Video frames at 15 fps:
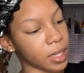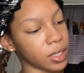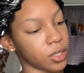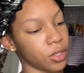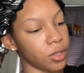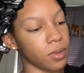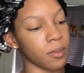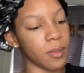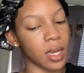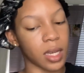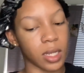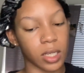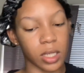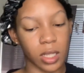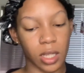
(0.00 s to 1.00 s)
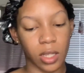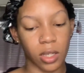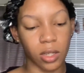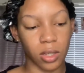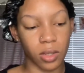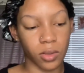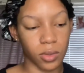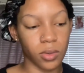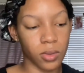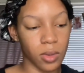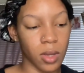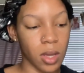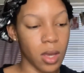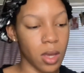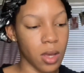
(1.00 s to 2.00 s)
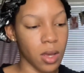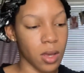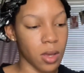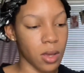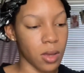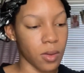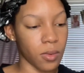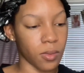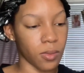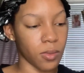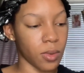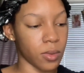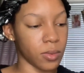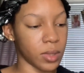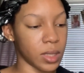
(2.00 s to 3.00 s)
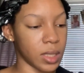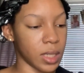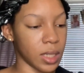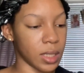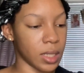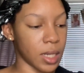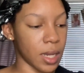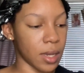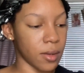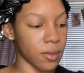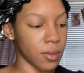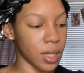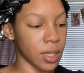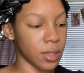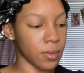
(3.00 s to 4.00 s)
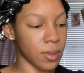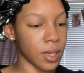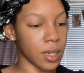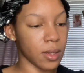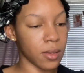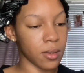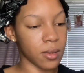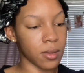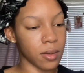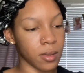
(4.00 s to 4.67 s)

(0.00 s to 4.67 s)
too much, then the glue won't stick down as well.